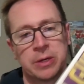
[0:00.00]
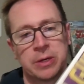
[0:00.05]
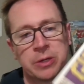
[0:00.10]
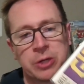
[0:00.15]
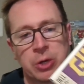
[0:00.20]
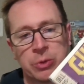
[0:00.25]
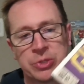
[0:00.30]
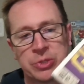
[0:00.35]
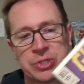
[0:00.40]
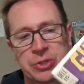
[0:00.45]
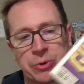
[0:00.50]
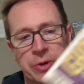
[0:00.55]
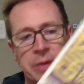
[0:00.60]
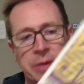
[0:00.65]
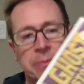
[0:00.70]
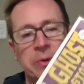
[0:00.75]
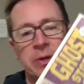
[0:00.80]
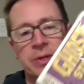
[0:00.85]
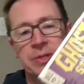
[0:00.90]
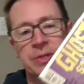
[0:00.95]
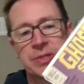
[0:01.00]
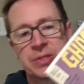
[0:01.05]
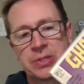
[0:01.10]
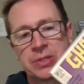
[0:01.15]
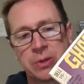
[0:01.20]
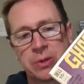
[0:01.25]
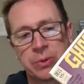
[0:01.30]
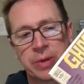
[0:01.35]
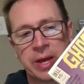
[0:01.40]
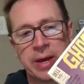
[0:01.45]
ghost story books.
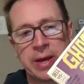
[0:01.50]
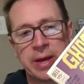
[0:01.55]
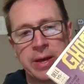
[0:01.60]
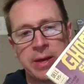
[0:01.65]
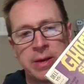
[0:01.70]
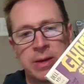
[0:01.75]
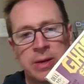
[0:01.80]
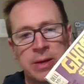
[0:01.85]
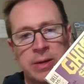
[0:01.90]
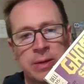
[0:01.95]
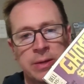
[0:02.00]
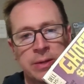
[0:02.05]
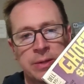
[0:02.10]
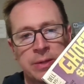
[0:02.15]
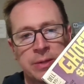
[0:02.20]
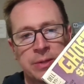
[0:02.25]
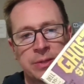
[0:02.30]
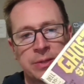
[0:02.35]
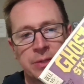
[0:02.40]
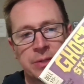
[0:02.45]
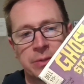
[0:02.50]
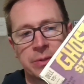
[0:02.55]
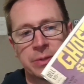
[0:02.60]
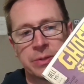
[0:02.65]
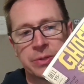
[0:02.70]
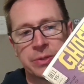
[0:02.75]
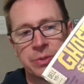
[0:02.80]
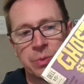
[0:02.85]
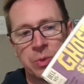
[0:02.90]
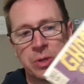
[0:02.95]
Okay, so
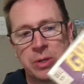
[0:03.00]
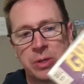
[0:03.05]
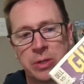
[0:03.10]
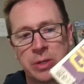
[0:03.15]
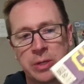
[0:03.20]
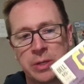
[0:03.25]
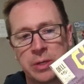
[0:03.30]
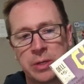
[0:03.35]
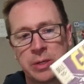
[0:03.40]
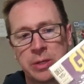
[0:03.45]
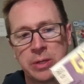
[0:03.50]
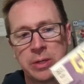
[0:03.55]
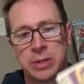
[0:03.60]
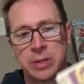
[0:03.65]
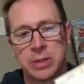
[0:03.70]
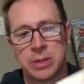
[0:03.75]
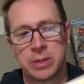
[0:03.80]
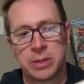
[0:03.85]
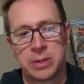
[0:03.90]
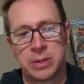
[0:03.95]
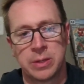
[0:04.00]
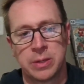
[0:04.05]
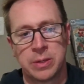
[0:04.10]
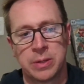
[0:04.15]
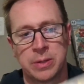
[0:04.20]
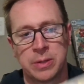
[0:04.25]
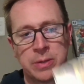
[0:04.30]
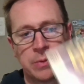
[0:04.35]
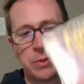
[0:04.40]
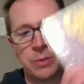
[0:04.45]
there's one.
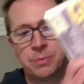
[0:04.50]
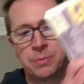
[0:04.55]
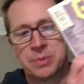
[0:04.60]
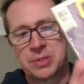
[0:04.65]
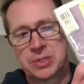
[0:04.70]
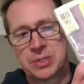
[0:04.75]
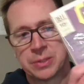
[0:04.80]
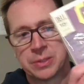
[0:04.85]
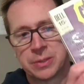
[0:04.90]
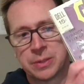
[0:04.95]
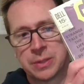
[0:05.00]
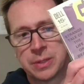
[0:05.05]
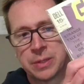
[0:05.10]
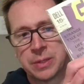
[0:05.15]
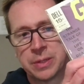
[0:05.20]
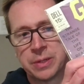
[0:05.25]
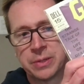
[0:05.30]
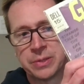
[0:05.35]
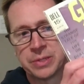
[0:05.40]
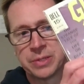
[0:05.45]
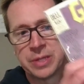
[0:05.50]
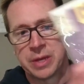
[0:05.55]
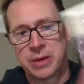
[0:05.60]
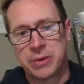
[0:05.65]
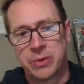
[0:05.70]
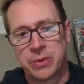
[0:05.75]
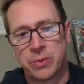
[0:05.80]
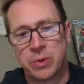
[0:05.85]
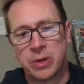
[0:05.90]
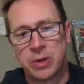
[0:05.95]
Oops, there's the
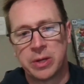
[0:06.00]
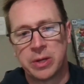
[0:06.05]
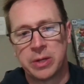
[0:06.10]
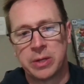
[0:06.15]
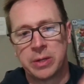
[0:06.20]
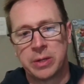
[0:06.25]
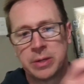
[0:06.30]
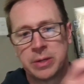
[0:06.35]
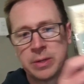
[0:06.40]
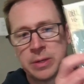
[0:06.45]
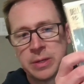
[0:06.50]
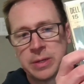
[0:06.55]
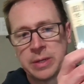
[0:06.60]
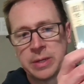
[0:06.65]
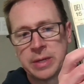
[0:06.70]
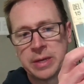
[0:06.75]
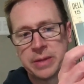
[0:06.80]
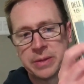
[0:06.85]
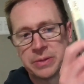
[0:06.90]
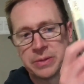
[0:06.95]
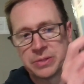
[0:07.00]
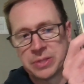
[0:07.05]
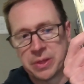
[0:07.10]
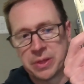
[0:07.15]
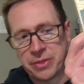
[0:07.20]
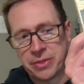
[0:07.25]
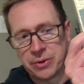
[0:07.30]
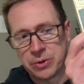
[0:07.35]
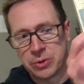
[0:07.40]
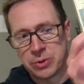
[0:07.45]
other one, and there's the
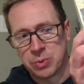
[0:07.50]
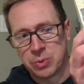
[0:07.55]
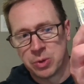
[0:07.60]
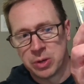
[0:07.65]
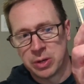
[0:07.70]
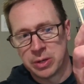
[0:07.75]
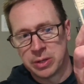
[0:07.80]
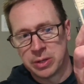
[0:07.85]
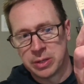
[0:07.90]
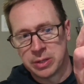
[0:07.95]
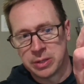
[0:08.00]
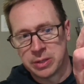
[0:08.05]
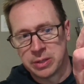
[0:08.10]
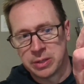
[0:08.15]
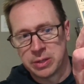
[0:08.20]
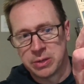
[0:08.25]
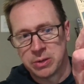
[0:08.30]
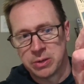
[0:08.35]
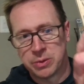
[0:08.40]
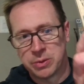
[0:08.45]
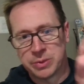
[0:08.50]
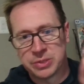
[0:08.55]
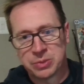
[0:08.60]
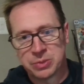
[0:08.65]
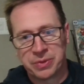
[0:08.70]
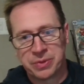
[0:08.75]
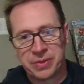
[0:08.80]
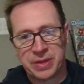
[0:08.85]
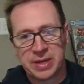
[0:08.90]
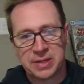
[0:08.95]
third one. You know, always
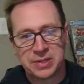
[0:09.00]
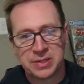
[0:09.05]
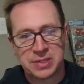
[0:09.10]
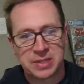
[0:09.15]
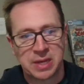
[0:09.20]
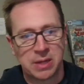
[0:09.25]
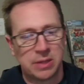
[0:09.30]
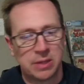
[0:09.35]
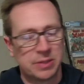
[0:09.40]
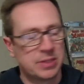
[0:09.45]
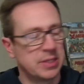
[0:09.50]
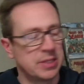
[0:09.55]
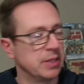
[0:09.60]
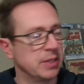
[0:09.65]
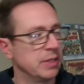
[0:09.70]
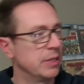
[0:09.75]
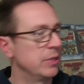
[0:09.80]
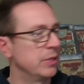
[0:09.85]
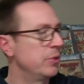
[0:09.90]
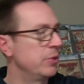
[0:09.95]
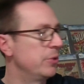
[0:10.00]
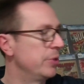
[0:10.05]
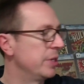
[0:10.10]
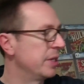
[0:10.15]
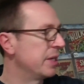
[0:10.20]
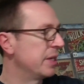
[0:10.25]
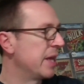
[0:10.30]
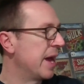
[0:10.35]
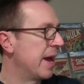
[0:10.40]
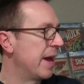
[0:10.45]
with that skeleton
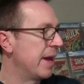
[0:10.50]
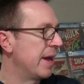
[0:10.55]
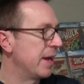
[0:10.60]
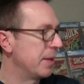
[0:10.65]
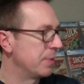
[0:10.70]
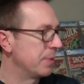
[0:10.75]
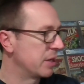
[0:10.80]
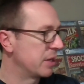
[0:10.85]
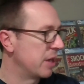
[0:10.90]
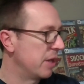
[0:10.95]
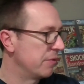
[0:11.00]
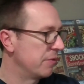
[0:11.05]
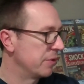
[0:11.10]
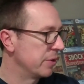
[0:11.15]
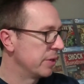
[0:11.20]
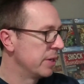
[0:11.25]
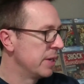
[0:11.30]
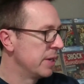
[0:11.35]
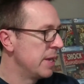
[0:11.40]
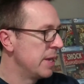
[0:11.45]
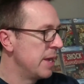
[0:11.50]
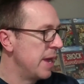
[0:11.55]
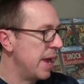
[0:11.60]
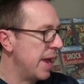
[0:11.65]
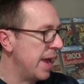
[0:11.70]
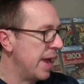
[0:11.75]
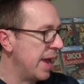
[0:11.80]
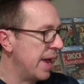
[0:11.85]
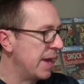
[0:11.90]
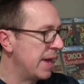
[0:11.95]
hooded guy on the cover.
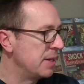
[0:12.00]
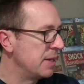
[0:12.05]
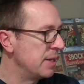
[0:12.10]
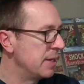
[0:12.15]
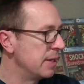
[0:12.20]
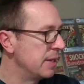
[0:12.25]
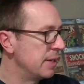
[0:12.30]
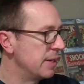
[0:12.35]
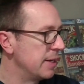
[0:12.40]
And